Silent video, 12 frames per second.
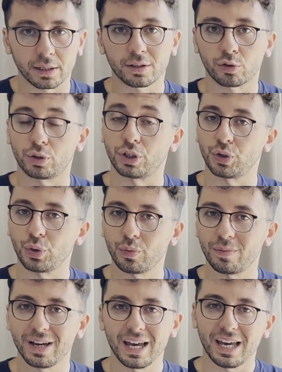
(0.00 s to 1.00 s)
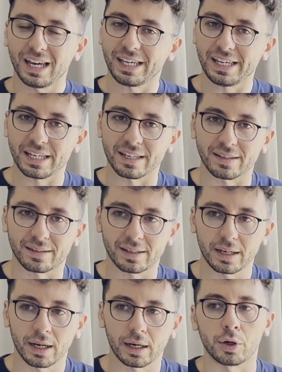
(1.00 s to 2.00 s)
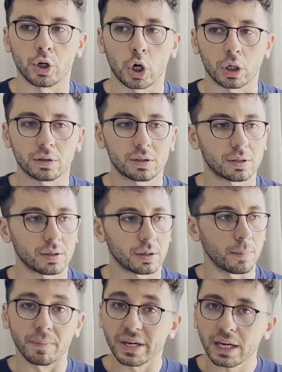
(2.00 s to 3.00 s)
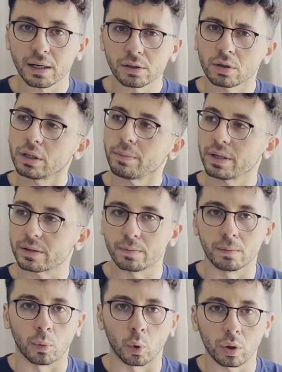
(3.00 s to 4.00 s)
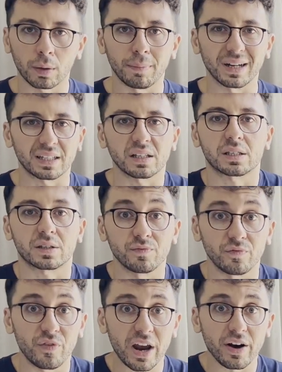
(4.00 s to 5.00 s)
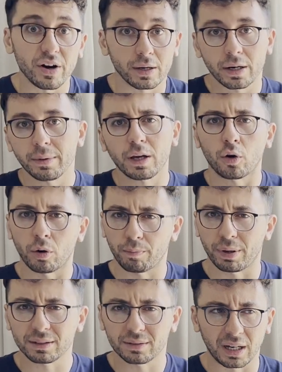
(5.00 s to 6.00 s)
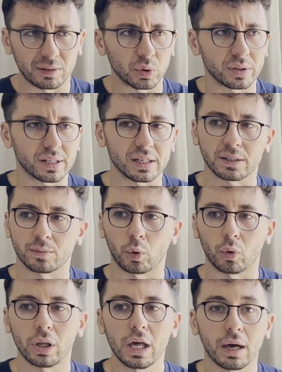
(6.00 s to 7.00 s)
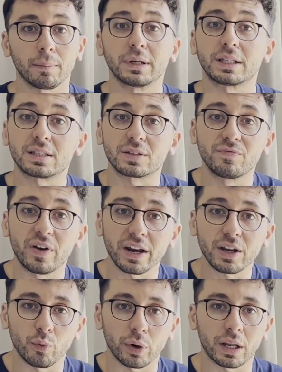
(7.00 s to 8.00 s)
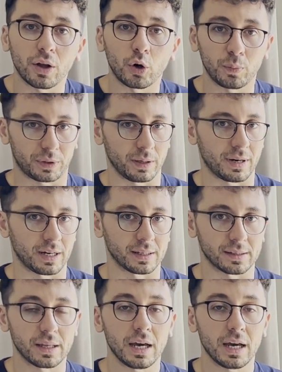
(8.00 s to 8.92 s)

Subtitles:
So the room is not big, so a little bit small, but it's very, a little bit compact. I wouldn't say small, but it's very well optimized.